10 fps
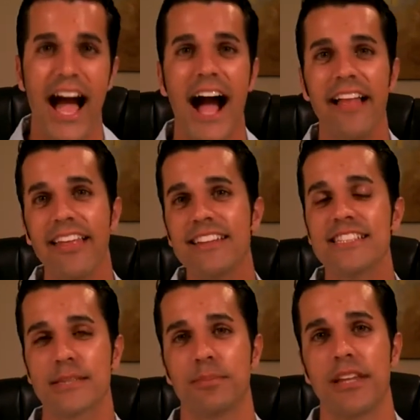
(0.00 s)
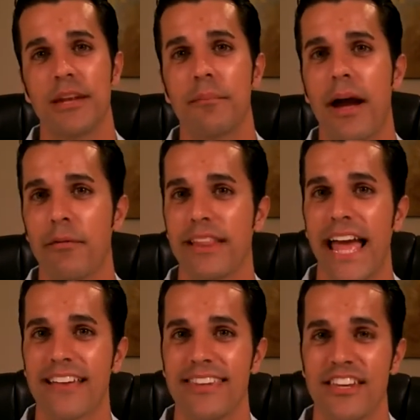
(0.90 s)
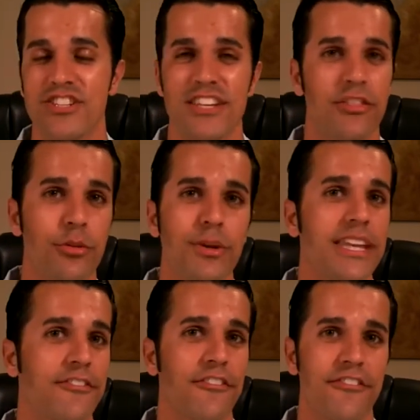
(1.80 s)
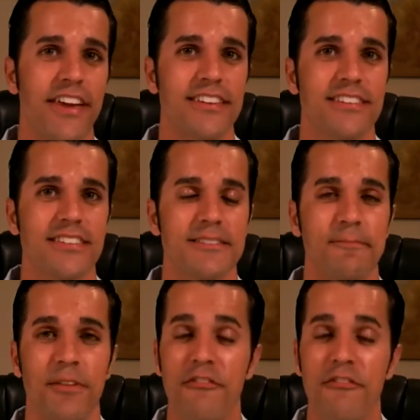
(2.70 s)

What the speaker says: I like to split up my relaxation in 3 different phases.